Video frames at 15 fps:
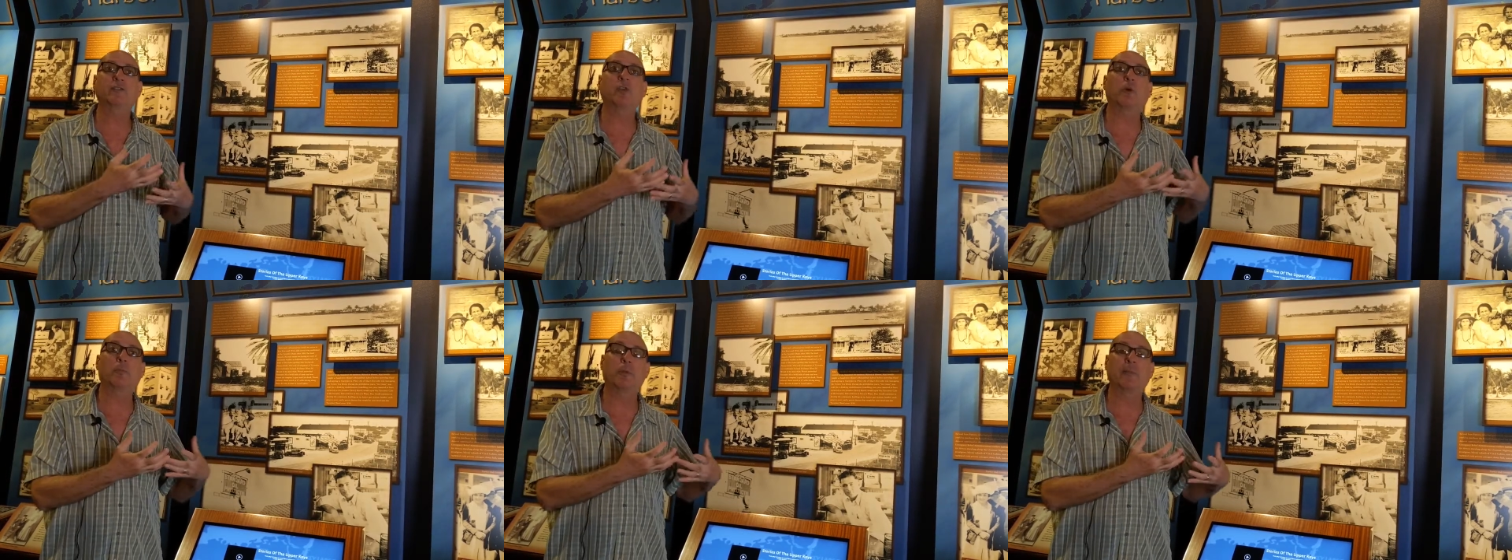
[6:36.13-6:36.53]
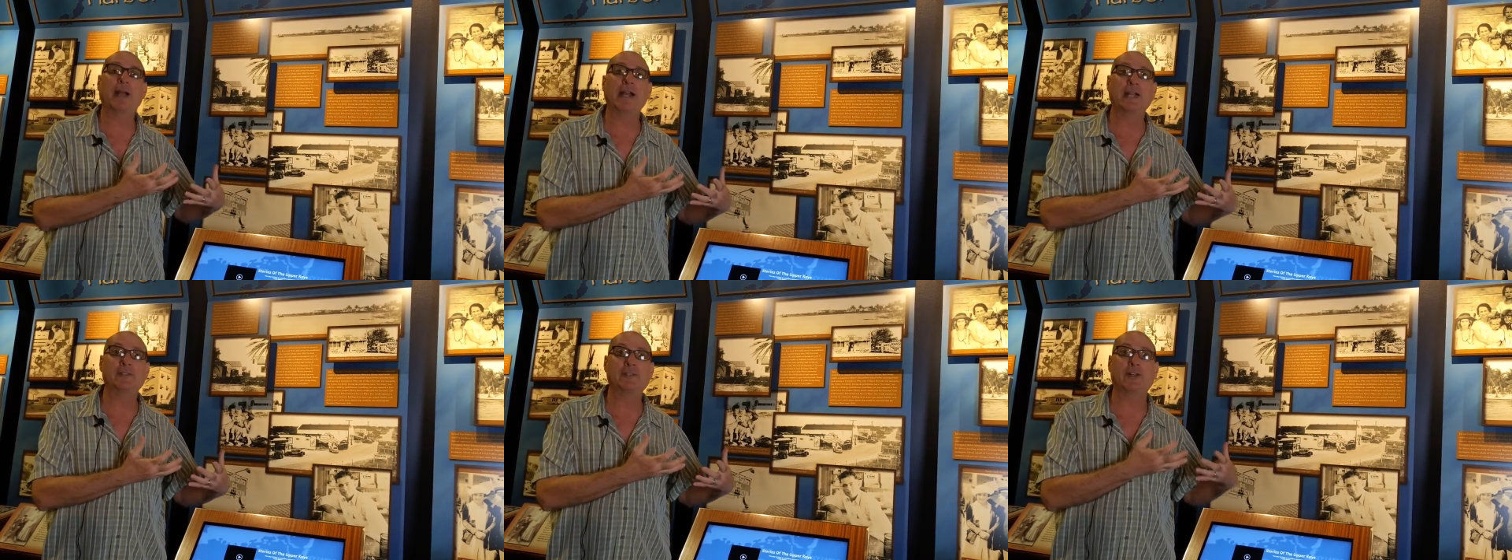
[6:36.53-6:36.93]
sole
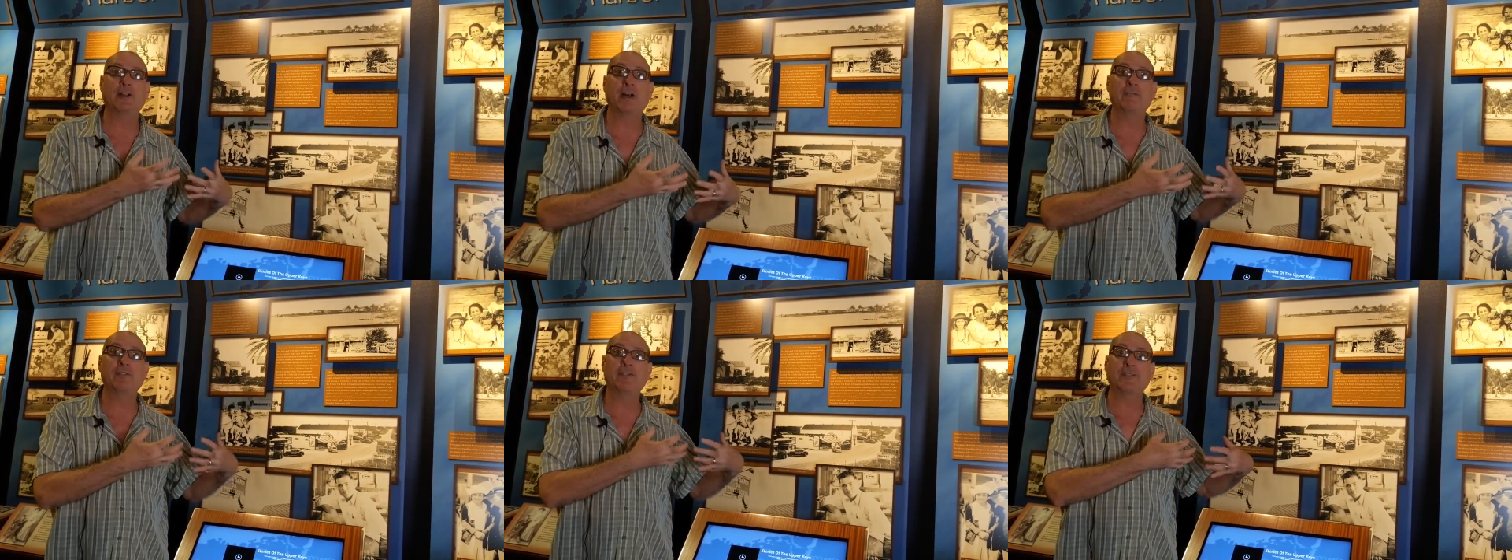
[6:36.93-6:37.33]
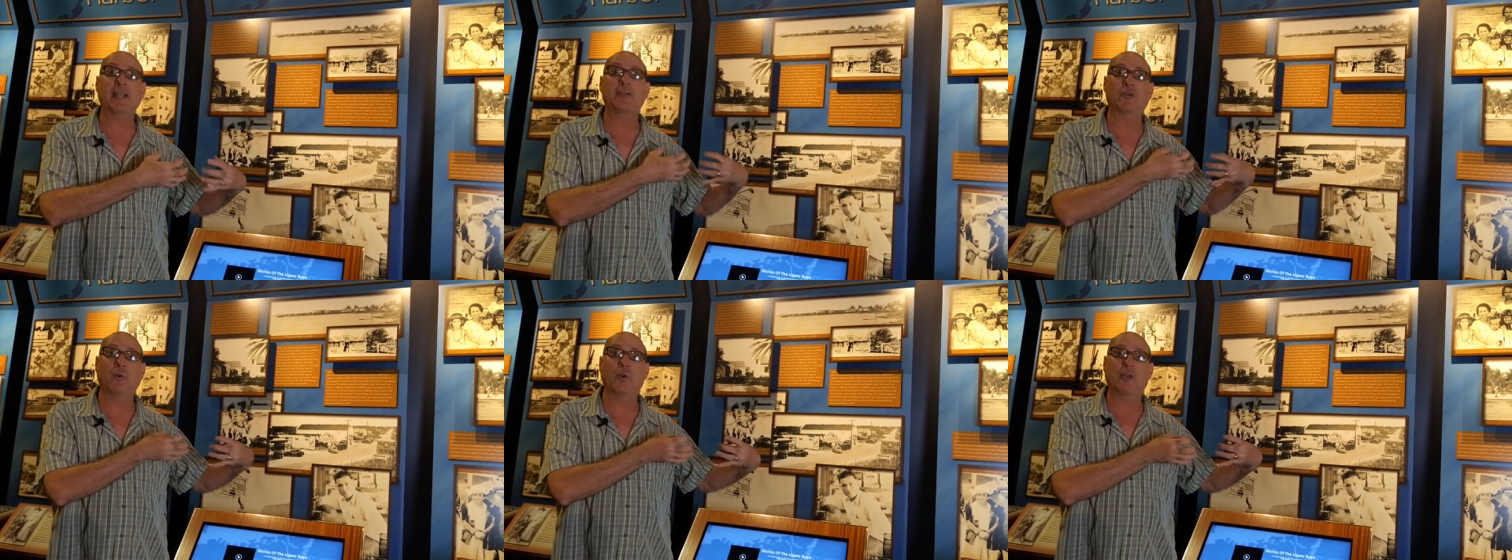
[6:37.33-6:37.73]
proprietor of the
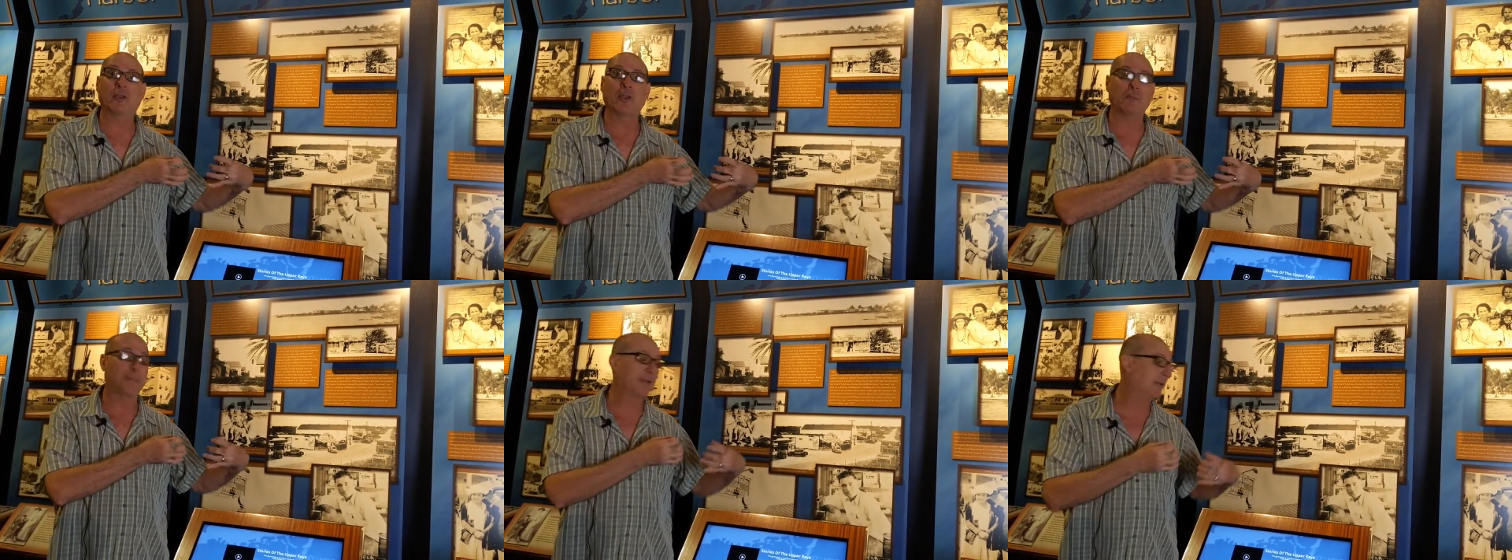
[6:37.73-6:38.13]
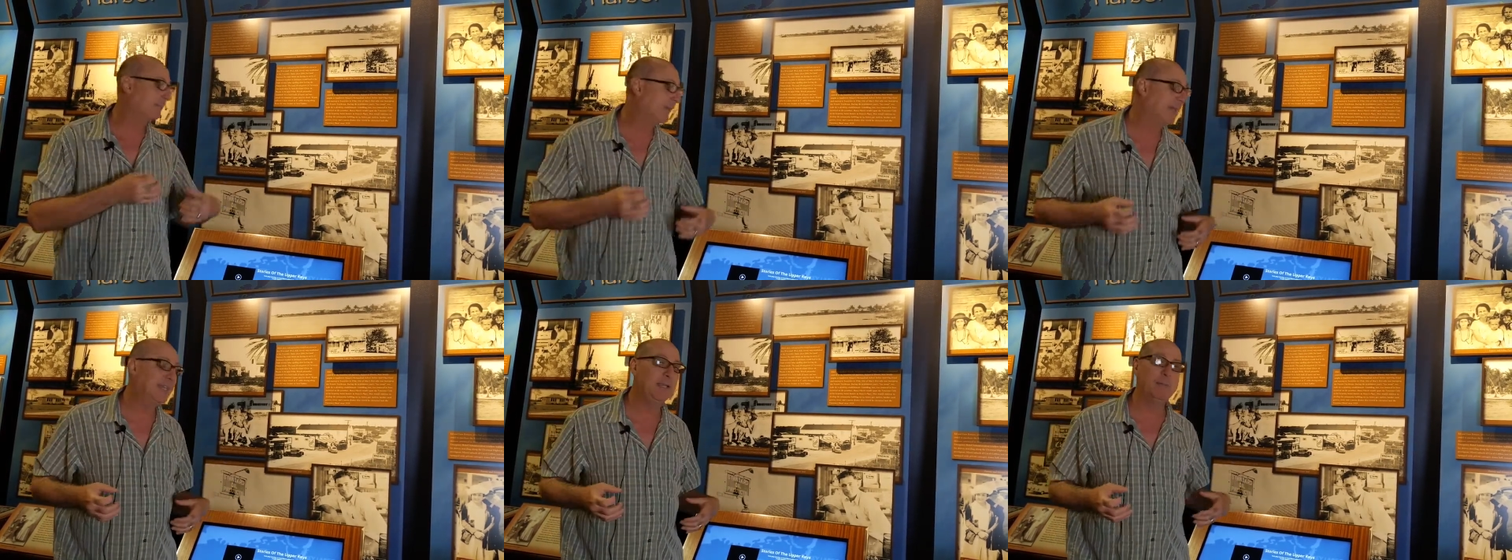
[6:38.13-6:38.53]
Standard Oil Company,
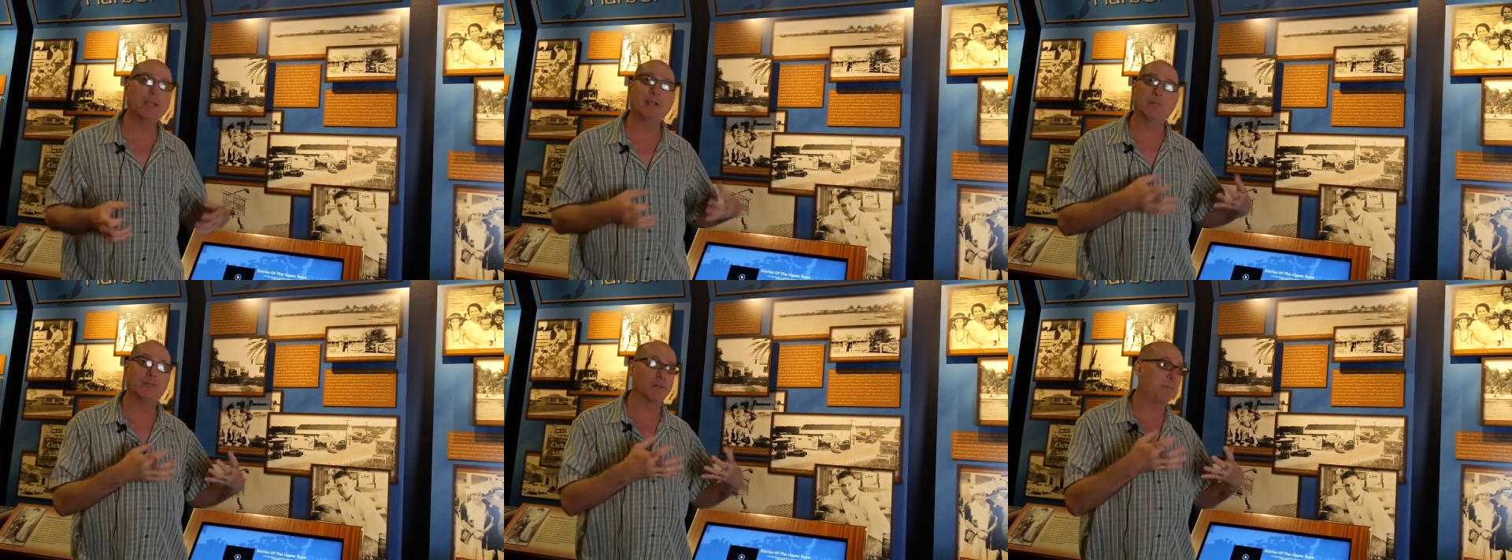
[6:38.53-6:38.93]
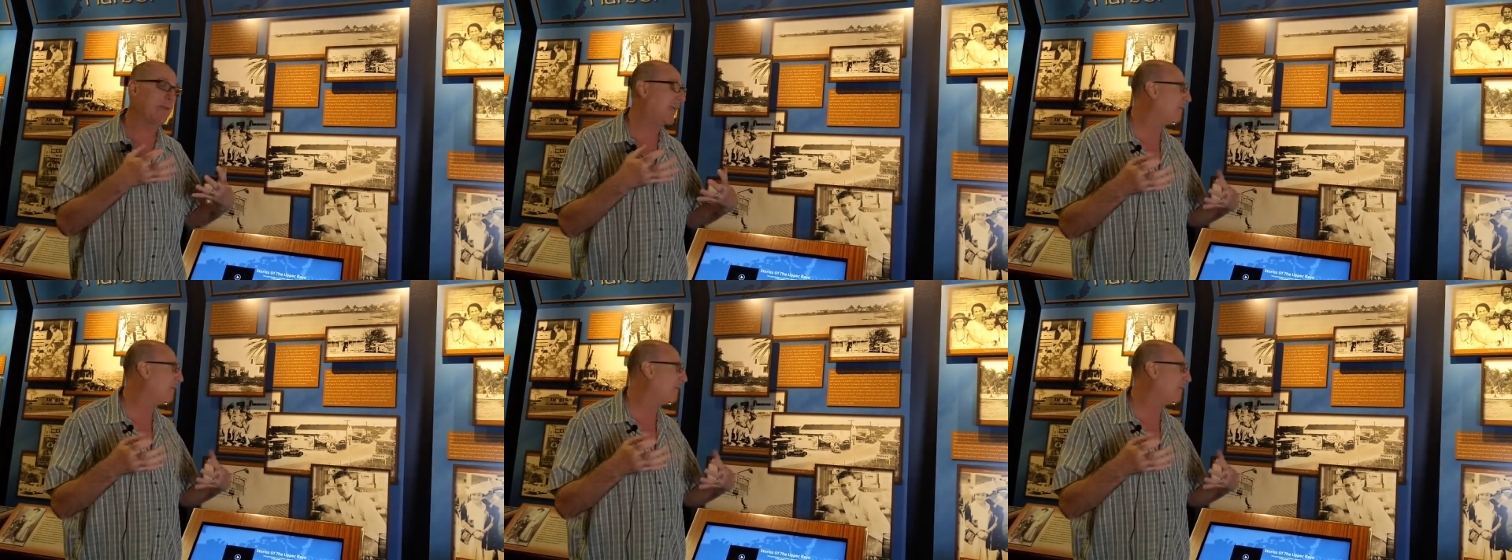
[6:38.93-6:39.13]
and he becomes the man.